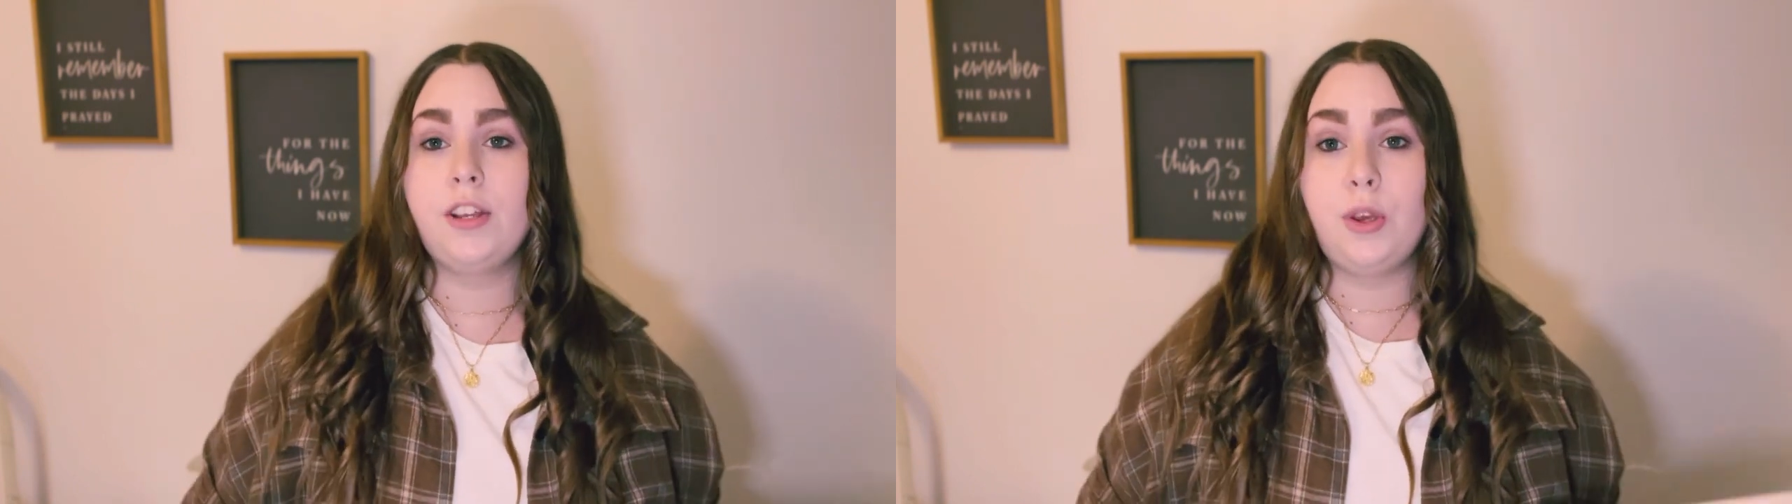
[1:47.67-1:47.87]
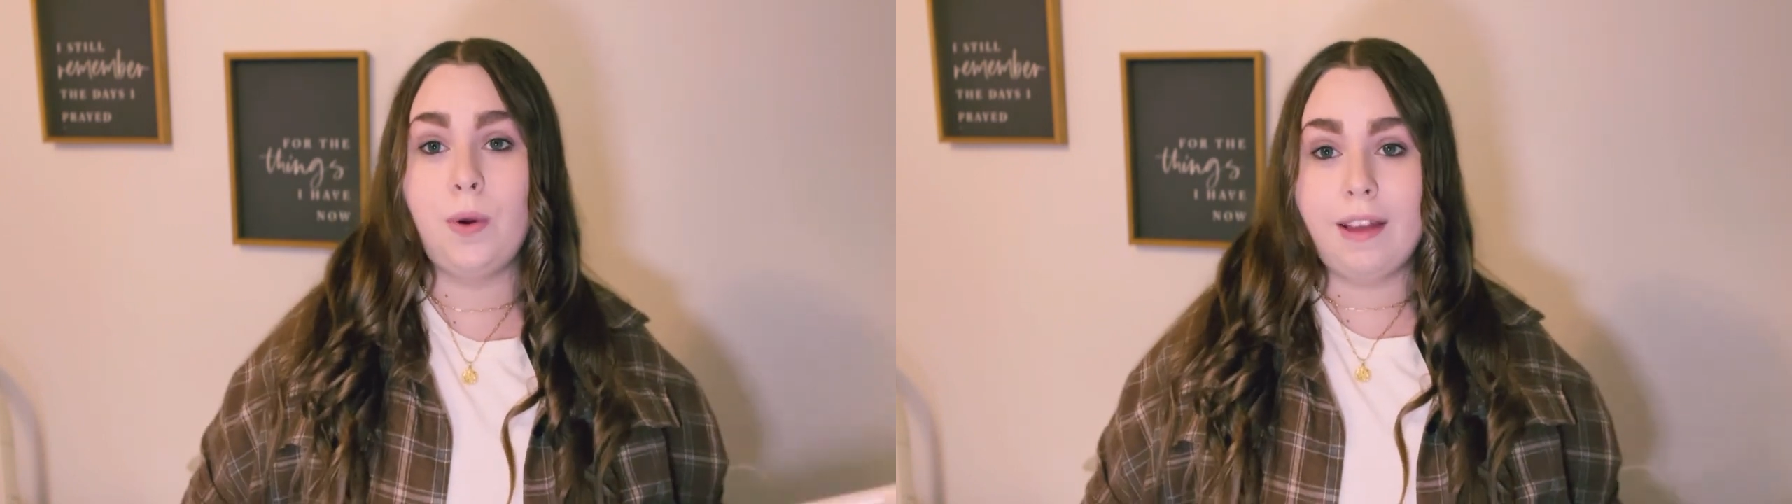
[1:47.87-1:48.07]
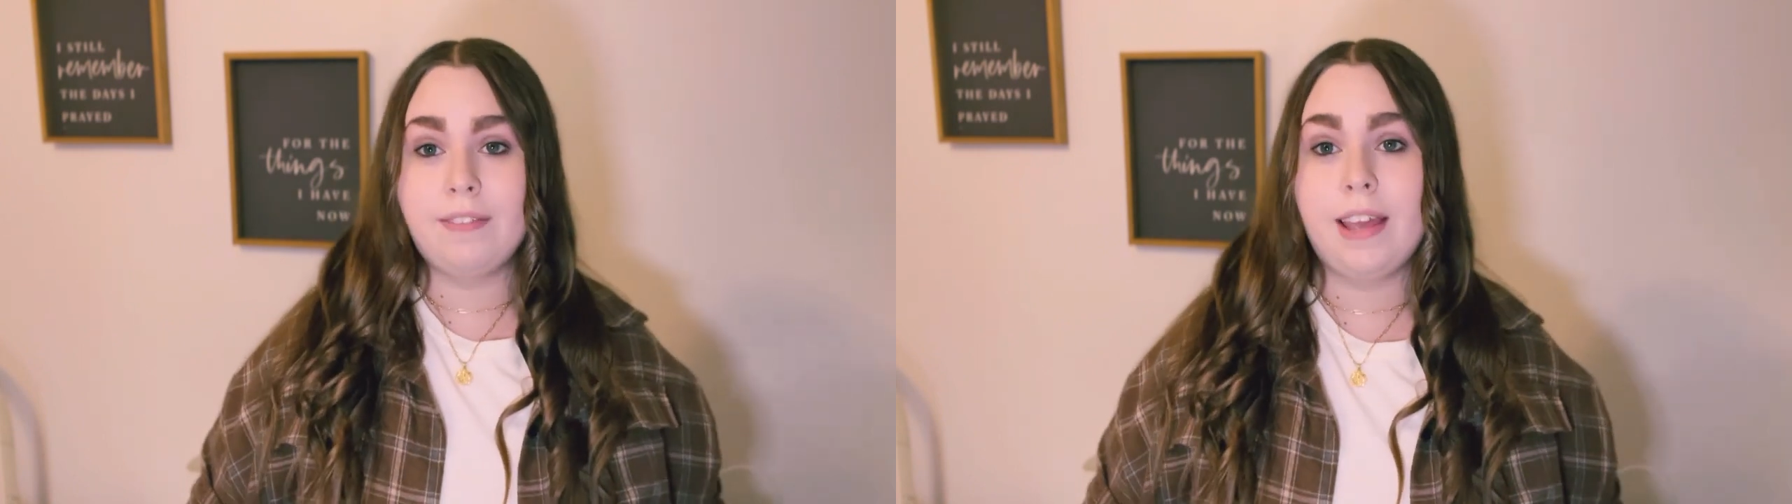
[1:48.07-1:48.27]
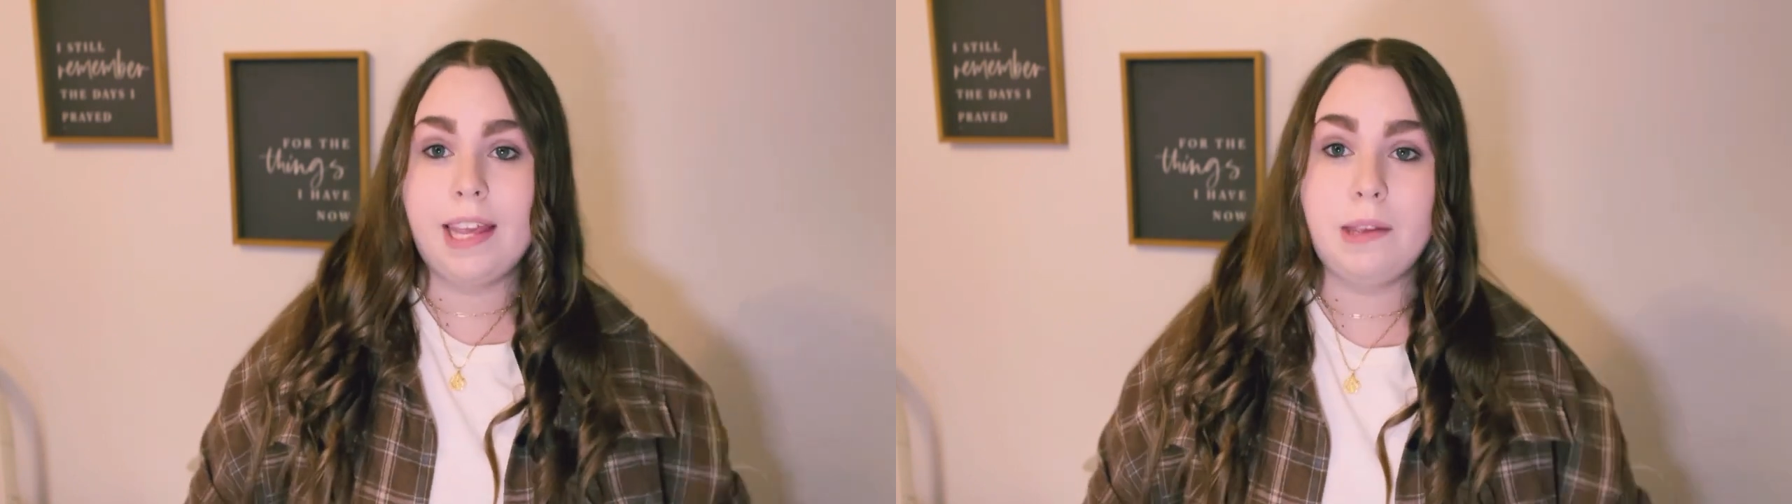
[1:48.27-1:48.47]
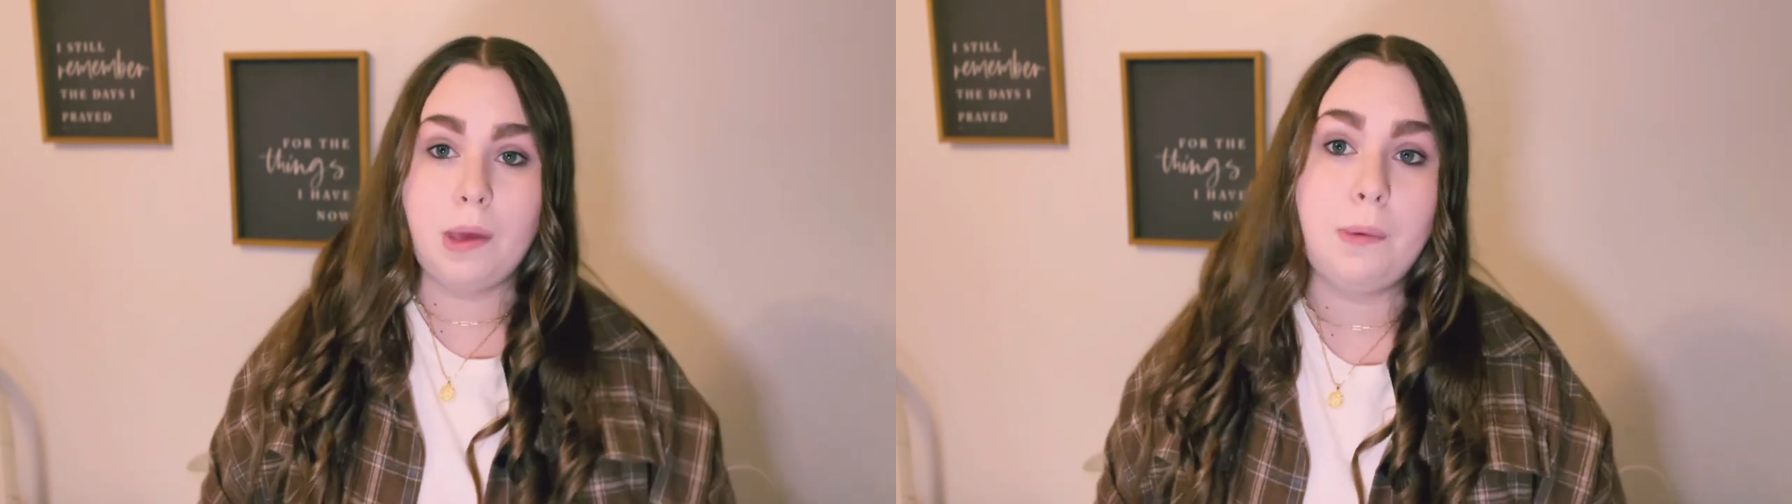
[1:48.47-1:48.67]
you have
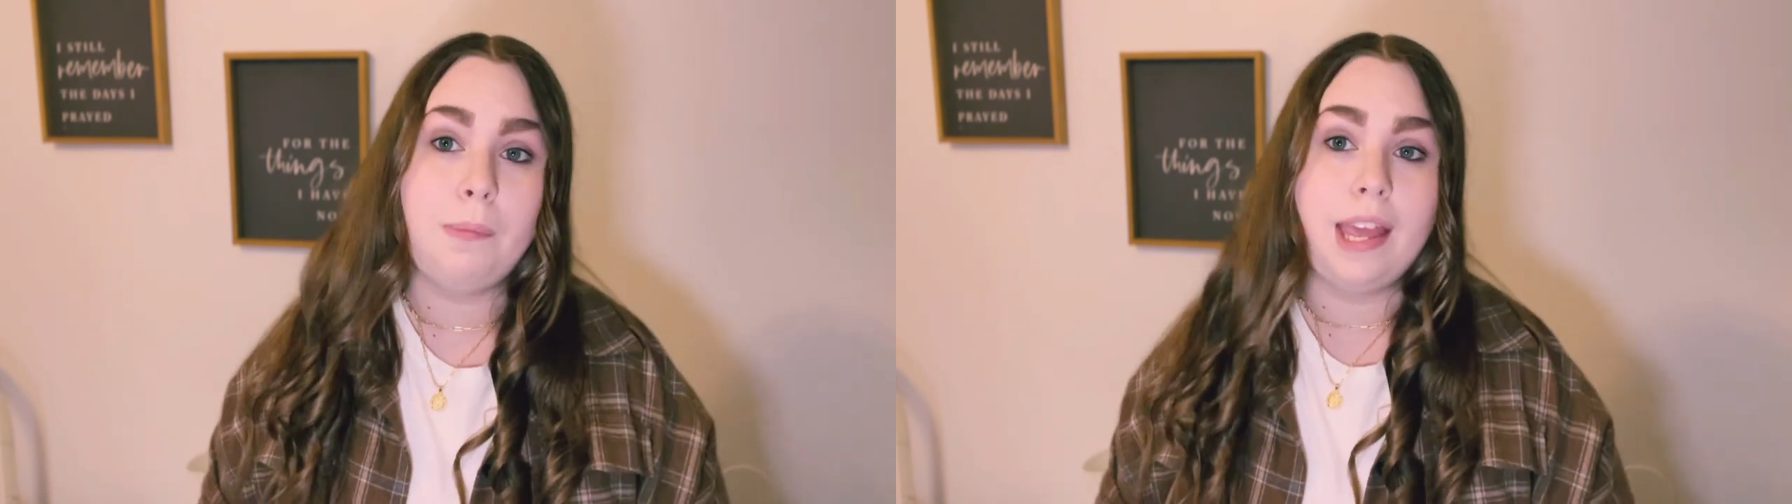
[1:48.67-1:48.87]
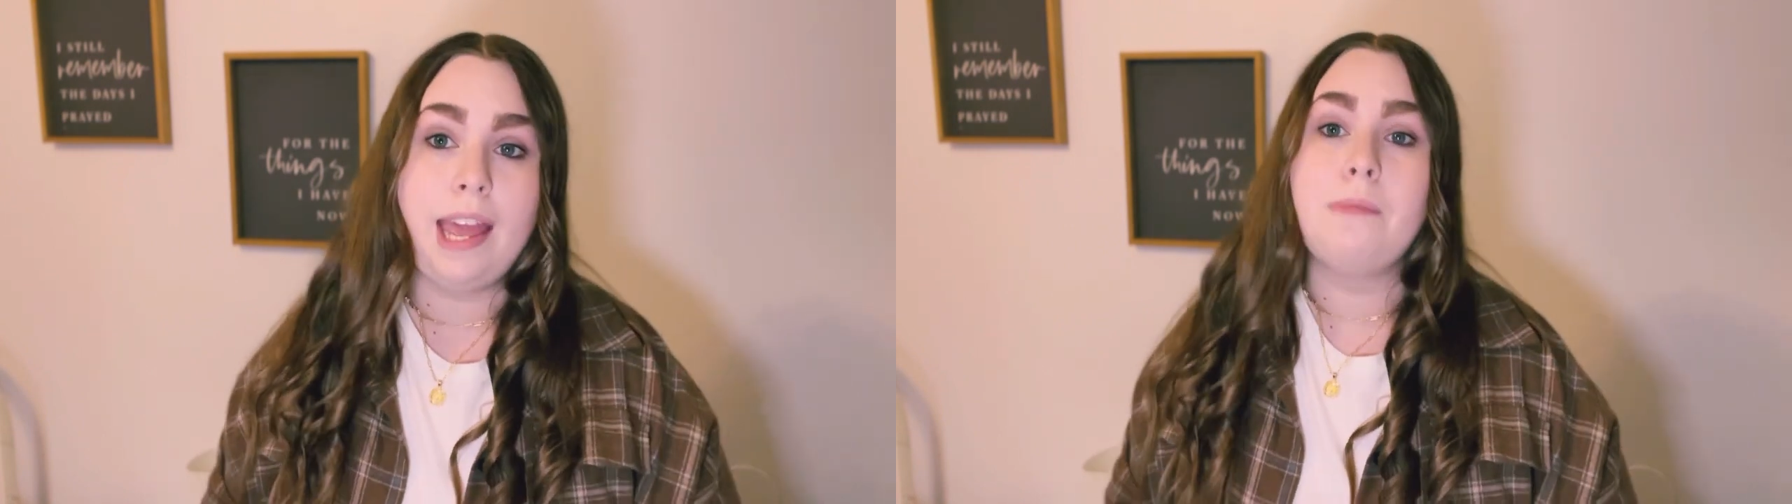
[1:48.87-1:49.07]
to email me,